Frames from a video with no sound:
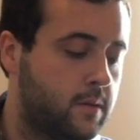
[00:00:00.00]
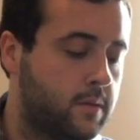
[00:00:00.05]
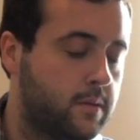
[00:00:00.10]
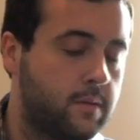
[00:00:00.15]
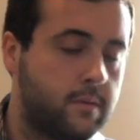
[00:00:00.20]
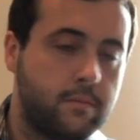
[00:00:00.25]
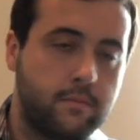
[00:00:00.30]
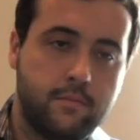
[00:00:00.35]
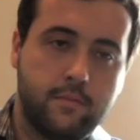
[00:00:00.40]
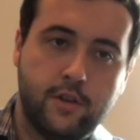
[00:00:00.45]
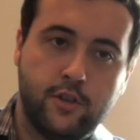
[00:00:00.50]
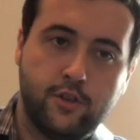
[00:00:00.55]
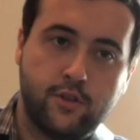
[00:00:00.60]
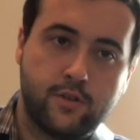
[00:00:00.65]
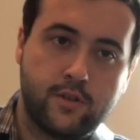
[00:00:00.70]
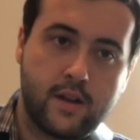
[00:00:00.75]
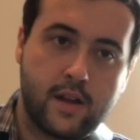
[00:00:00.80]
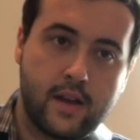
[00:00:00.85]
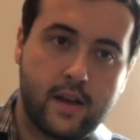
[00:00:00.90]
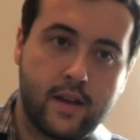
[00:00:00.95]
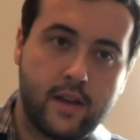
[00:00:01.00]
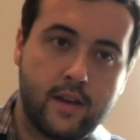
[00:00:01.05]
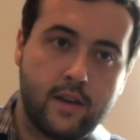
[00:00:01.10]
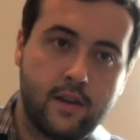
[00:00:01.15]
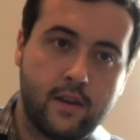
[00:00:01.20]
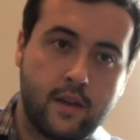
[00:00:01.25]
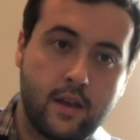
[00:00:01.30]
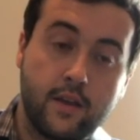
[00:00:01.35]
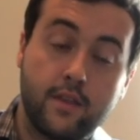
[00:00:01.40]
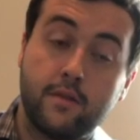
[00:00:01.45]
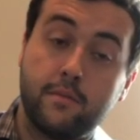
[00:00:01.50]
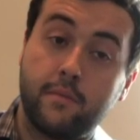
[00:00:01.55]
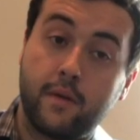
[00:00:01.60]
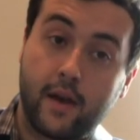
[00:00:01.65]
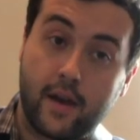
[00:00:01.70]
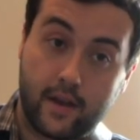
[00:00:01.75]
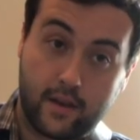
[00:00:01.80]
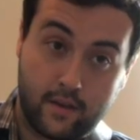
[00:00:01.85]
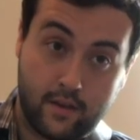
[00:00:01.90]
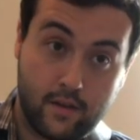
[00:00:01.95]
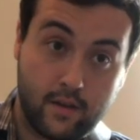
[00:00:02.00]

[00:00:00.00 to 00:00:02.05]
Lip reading: major 9, and then back.